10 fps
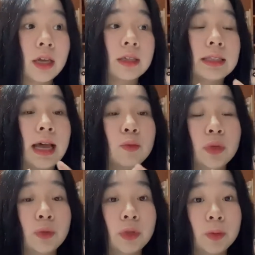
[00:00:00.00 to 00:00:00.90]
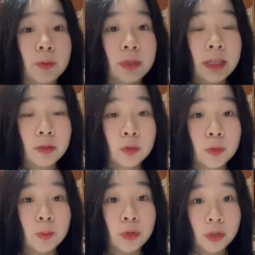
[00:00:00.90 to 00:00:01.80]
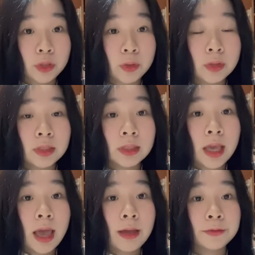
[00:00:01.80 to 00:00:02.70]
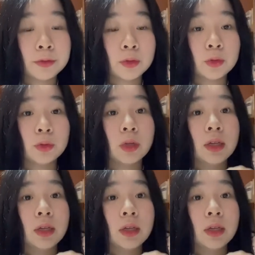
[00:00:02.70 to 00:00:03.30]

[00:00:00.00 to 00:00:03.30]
that we will need to produce have to